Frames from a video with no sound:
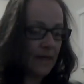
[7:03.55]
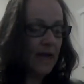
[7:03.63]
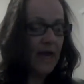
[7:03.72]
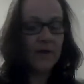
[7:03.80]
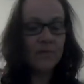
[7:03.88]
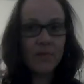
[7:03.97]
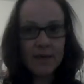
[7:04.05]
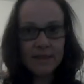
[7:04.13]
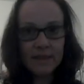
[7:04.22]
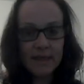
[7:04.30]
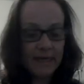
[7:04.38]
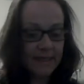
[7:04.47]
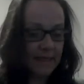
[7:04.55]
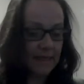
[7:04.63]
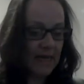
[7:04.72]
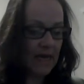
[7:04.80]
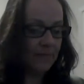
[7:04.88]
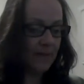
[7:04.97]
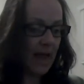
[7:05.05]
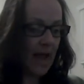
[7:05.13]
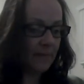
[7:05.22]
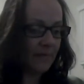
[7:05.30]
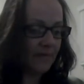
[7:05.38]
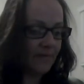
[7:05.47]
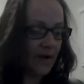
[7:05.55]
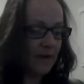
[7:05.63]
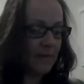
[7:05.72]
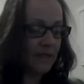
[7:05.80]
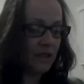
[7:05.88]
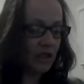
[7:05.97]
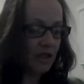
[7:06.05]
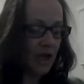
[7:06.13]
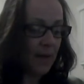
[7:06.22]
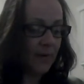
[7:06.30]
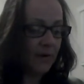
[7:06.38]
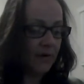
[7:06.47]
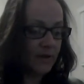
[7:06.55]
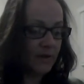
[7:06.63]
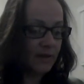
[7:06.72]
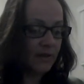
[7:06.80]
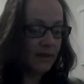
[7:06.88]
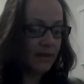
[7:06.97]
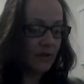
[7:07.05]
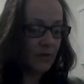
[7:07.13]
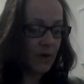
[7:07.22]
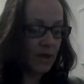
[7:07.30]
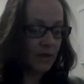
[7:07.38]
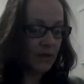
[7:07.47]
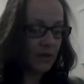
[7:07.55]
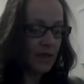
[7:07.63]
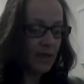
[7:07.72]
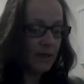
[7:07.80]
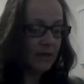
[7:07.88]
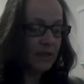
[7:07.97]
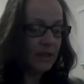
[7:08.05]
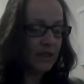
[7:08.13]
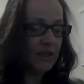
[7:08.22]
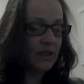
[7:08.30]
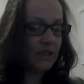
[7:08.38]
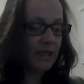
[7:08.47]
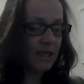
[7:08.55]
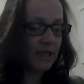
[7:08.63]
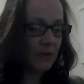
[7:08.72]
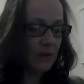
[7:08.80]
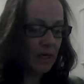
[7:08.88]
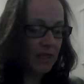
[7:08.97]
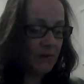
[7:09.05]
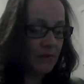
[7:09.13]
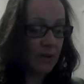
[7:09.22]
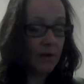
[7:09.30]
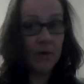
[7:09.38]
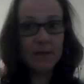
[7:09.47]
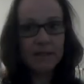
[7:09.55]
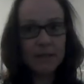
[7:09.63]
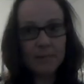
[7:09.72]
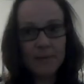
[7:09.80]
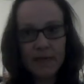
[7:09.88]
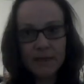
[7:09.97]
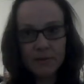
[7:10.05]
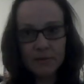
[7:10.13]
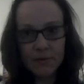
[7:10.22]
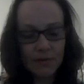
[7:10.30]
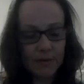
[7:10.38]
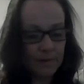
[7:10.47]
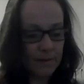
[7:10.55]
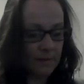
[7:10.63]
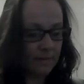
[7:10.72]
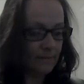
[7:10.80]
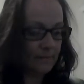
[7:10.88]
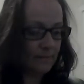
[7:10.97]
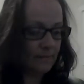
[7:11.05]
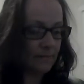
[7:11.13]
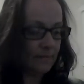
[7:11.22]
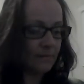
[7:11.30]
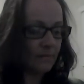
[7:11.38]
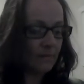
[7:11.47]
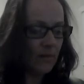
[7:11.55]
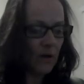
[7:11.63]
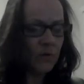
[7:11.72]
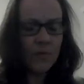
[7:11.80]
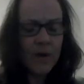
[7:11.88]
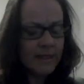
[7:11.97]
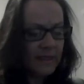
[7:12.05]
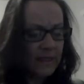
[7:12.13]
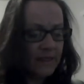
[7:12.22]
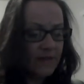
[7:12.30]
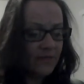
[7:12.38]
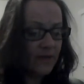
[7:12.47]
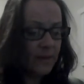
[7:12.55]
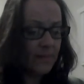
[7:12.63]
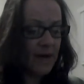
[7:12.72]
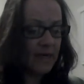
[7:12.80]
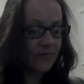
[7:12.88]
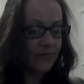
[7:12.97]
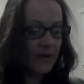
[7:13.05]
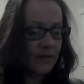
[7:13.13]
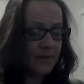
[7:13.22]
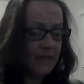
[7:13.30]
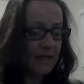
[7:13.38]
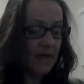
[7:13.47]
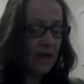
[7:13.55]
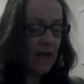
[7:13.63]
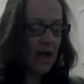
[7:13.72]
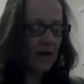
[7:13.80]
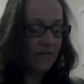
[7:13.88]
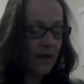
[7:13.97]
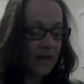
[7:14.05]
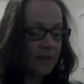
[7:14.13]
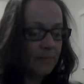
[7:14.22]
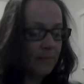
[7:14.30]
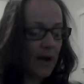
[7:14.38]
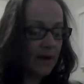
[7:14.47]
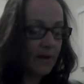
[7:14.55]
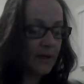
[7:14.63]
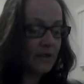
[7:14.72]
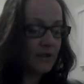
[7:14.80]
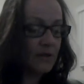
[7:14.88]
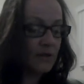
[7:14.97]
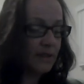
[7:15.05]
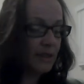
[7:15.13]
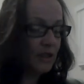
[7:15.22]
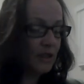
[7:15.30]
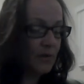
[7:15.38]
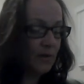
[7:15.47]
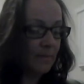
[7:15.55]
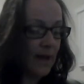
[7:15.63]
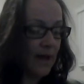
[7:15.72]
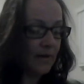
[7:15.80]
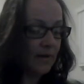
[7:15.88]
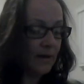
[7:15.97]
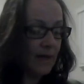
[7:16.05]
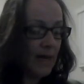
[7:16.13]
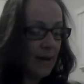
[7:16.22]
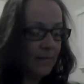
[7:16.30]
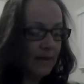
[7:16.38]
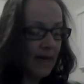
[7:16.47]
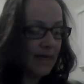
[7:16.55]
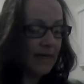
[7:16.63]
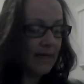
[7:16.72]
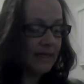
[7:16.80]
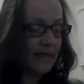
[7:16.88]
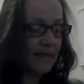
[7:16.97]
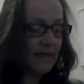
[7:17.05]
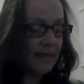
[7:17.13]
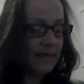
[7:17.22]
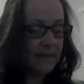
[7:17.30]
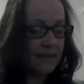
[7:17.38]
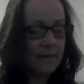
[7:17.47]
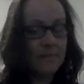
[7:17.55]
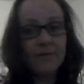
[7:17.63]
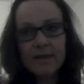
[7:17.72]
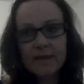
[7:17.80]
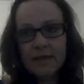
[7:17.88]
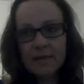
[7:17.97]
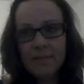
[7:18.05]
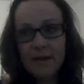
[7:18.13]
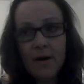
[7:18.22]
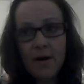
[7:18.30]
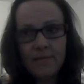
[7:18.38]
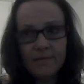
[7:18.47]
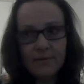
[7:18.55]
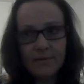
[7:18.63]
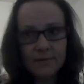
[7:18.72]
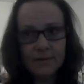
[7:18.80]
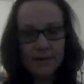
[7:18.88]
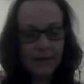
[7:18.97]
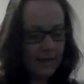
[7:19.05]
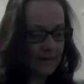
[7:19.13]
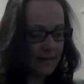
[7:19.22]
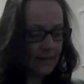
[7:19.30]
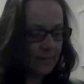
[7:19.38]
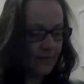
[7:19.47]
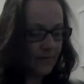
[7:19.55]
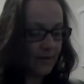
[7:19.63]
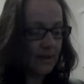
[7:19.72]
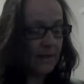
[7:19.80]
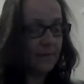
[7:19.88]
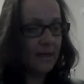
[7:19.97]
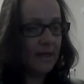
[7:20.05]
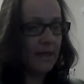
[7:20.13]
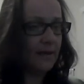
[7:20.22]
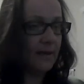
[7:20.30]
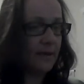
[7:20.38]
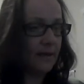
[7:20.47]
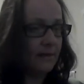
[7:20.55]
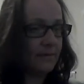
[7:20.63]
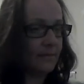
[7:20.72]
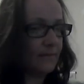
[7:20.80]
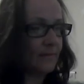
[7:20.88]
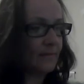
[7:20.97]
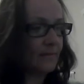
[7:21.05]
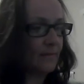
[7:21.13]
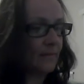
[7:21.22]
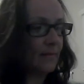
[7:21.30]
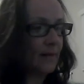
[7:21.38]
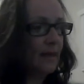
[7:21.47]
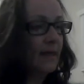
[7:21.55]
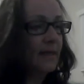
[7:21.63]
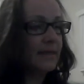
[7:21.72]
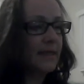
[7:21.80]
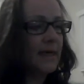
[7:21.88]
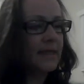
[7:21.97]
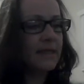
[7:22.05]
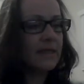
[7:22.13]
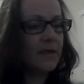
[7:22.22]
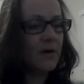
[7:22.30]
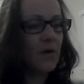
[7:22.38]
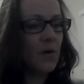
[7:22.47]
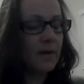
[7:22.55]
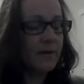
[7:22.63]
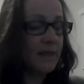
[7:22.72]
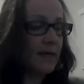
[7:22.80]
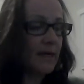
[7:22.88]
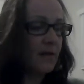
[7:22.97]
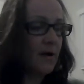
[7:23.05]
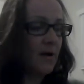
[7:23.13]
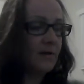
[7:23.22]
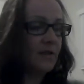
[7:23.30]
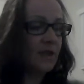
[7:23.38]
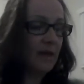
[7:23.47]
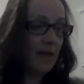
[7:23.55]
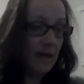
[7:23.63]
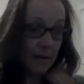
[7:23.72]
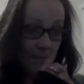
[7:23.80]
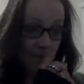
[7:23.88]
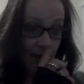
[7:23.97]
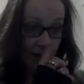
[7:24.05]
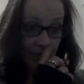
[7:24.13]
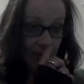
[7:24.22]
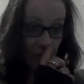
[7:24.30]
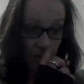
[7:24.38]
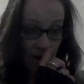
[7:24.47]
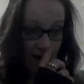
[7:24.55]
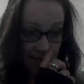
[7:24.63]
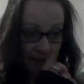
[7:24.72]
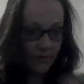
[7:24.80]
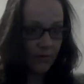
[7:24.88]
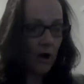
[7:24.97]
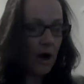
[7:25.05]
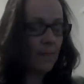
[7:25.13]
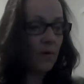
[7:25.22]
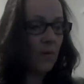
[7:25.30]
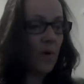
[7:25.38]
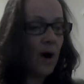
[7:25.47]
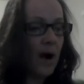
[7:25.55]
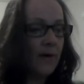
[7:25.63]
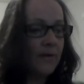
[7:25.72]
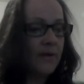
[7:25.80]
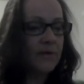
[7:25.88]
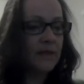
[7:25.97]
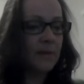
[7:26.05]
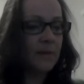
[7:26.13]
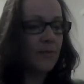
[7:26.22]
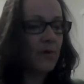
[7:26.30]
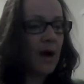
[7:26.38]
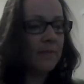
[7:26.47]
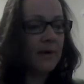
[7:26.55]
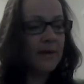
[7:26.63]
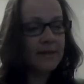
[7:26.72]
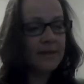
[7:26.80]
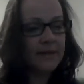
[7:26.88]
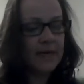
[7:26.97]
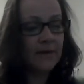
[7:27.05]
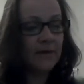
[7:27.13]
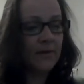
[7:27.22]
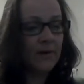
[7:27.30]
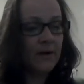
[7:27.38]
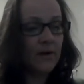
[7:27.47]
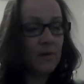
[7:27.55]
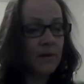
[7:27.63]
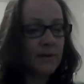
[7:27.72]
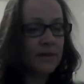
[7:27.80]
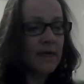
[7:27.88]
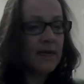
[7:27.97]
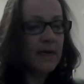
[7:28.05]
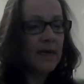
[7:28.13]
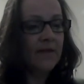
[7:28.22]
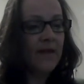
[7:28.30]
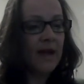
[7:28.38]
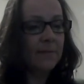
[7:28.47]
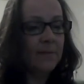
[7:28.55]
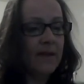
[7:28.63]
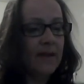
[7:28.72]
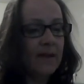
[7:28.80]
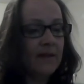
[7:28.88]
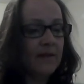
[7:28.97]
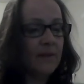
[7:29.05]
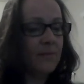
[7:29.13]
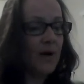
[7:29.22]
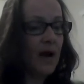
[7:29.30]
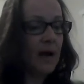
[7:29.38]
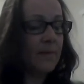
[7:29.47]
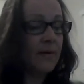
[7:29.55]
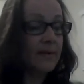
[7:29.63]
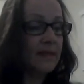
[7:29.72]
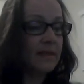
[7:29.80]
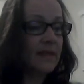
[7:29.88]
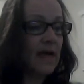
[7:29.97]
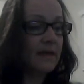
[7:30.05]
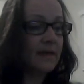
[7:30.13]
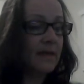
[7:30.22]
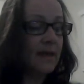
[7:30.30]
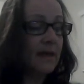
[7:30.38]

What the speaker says: It resonates and can be amplified by shape and crystalline structure, such as the tetrahedron or as in piezo strips. Resonance feedback frequency affects biological tissue and matter, but like I said, some of it can be harmful and some of it can be healing. Tesla coil technology made with windings of copper wire using a primary and secondary coils, and that being that the primary is exactly